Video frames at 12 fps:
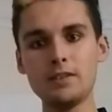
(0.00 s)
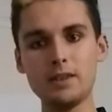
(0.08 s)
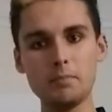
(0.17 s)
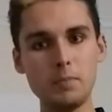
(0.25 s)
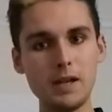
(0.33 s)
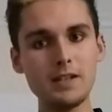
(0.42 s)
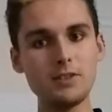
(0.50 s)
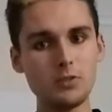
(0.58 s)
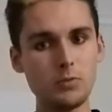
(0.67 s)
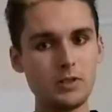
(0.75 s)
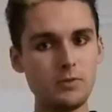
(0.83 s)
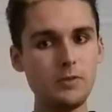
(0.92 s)
that
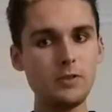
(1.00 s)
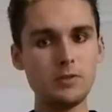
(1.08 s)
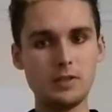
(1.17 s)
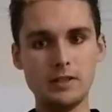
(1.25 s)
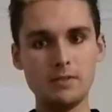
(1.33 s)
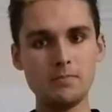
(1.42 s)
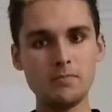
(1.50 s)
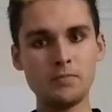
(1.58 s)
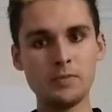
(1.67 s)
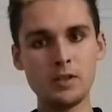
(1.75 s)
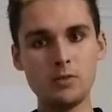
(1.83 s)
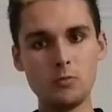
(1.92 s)
paint which fills it
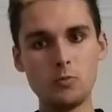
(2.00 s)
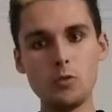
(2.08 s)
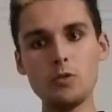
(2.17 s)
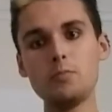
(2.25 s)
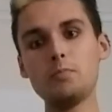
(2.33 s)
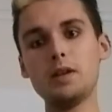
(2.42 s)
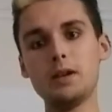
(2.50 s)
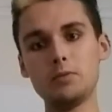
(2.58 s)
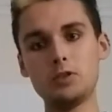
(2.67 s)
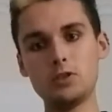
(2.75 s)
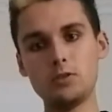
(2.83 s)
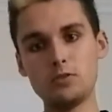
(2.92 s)
won't be able
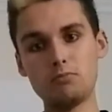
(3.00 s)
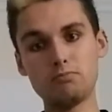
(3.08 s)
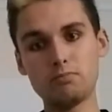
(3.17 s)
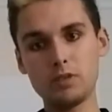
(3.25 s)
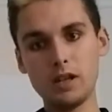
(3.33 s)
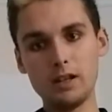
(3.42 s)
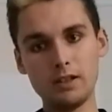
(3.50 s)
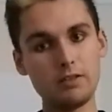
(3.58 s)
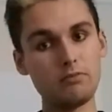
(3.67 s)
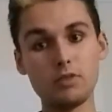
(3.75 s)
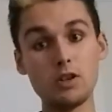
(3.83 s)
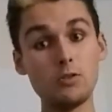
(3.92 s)
to
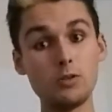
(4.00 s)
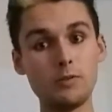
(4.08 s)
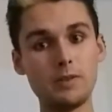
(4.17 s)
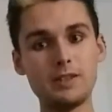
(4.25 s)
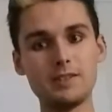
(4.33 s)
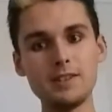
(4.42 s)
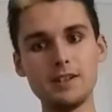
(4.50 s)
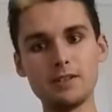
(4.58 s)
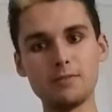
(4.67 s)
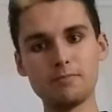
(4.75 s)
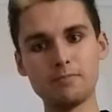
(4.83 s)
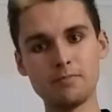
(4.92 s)
colour the whole of the
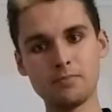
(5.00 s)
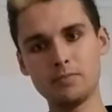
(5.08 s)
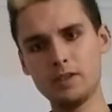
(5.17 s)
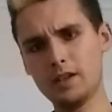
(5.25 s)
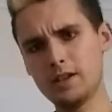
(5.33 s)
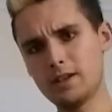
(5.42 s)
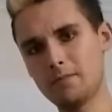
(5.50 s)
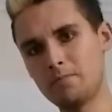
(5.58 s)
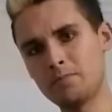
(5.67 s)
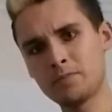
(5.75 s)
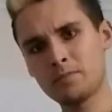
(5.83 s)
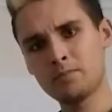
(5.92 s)
inside.
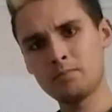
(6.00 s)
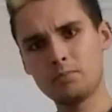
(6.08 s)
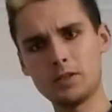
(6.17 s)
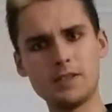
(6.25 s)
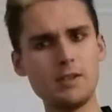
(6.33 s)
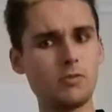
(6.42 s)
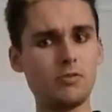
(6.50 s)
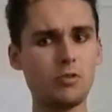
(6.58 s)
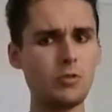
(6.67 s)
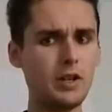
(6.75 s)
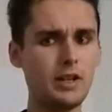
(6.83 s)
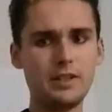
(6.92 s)
Because that won't
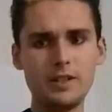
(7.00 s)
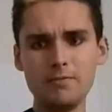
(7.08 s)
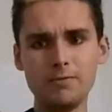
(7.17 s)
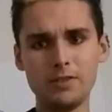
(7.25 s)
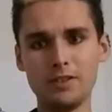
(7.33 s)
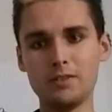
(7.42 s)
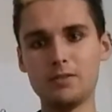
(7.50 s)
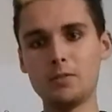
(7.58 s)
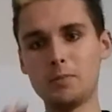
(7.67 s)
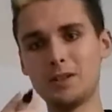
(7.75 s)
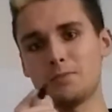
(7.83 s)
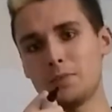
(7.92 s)
require an infinite
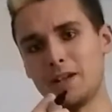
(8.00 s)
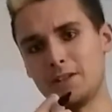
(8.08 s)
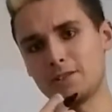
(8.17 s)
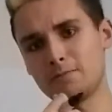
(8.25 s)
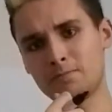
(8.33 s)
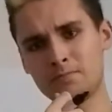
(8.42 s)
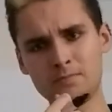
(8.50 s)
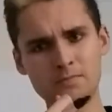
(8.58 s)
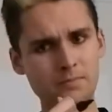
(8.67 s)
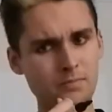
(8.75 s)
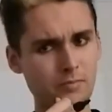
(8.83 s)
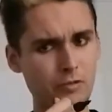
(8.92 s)
amount of paint,
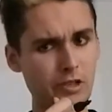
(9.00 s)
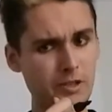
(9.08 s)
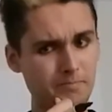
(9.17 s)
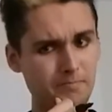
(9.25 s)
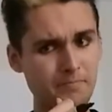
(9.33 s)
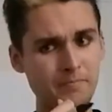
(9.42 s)
right?